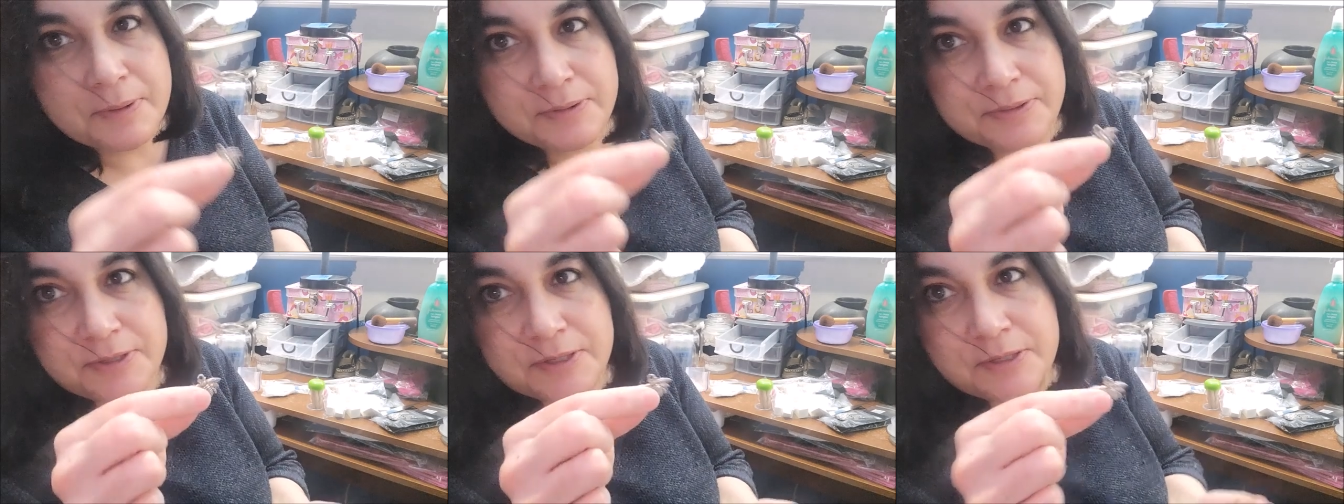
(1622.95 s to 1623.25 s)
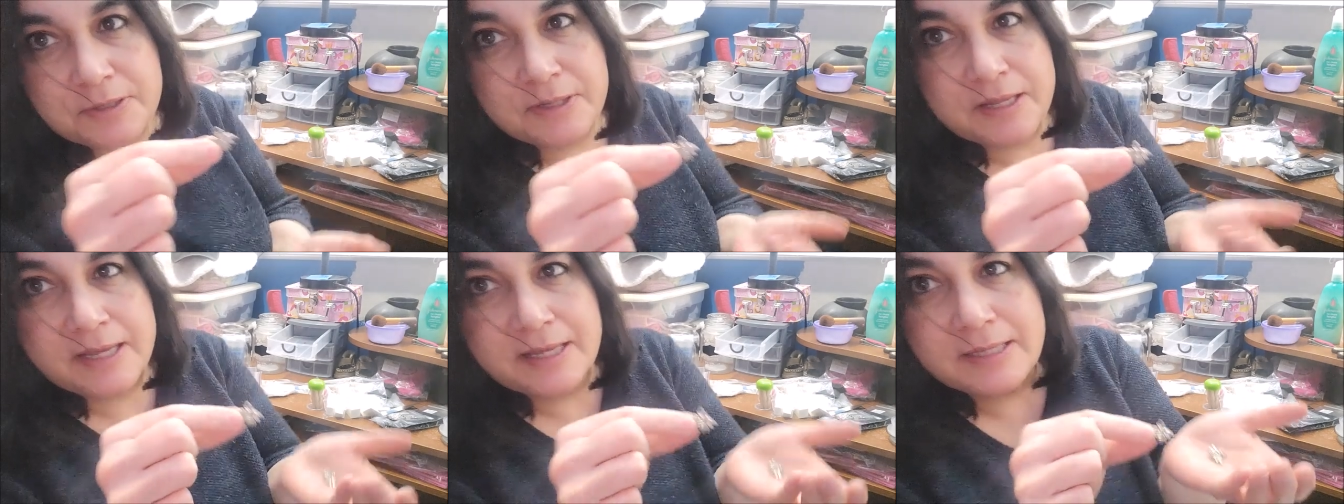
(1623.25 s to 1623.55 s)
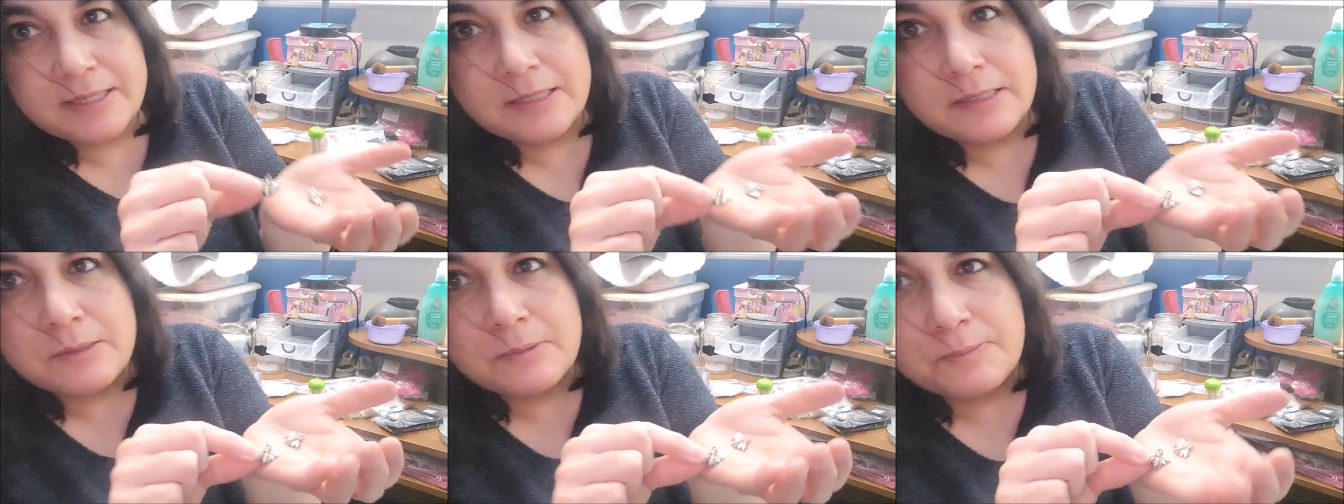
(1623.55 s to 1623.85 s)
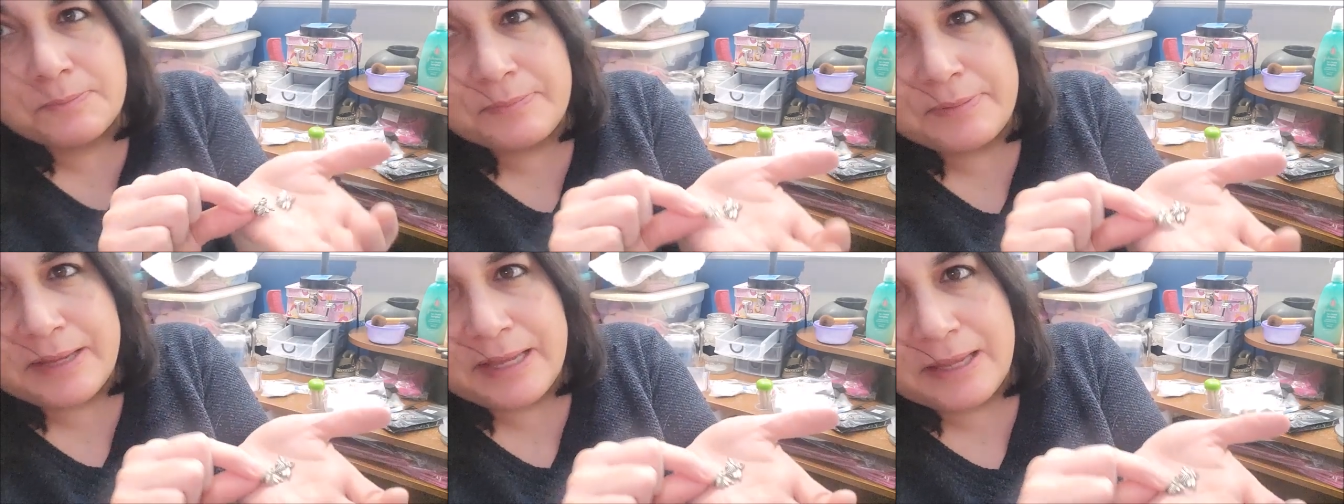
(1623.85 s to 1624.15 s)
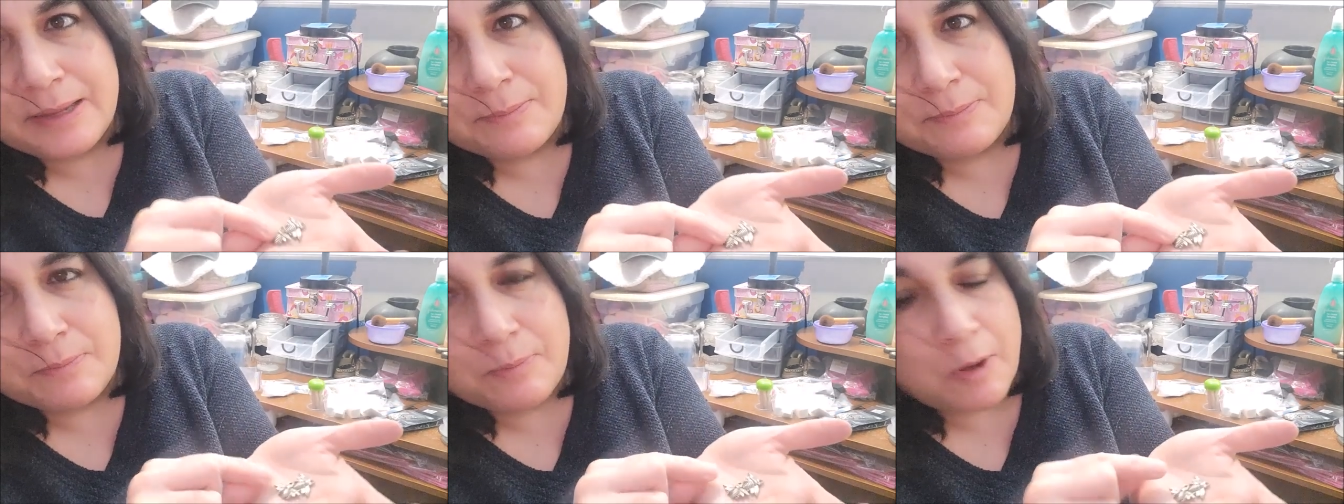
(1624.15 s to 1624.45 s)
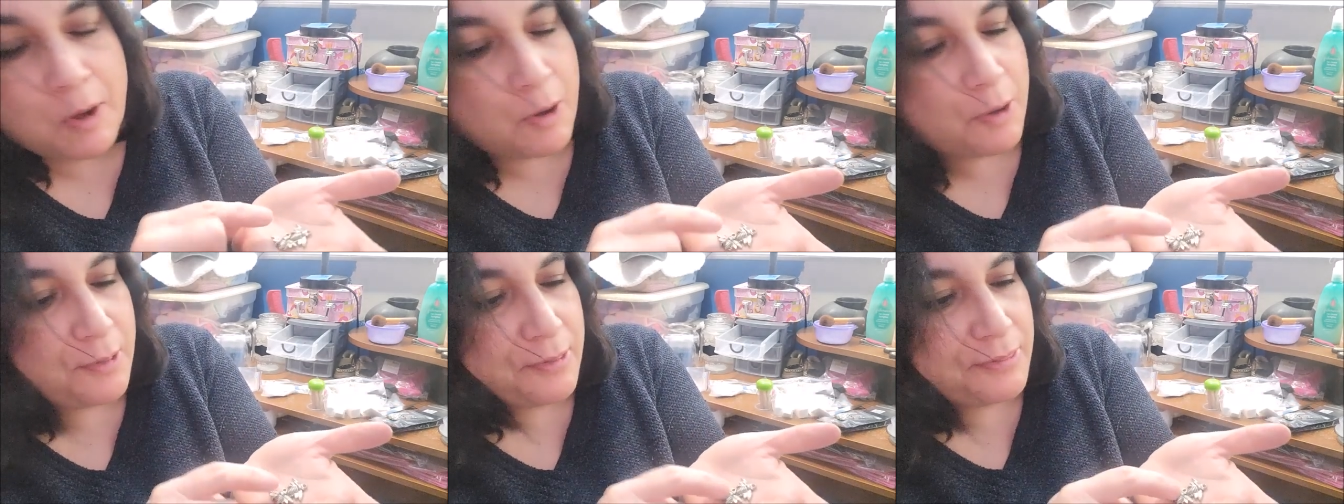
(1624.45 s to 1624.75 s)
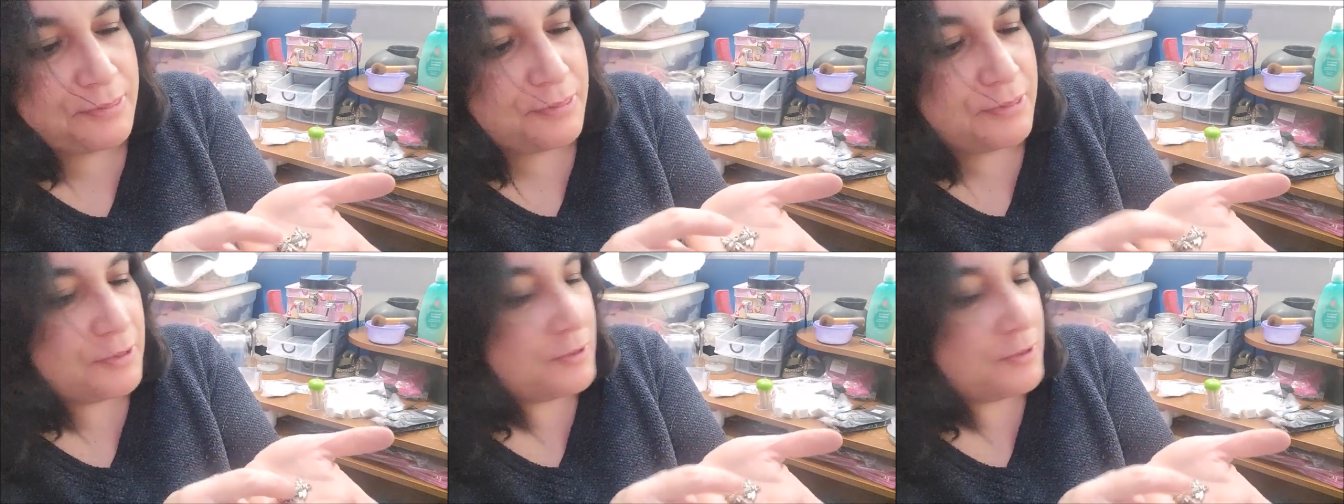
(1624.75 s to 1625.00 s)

But they're like little bee moth.